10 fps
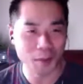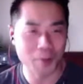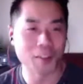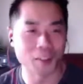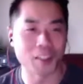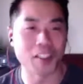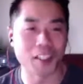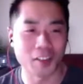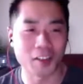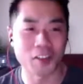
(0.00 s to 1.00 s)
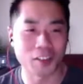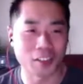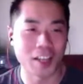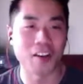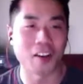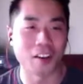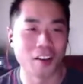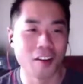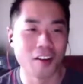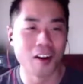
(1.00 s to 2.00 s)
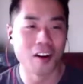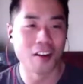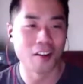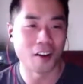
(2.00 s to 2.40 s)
but I'm interested in hearing your take on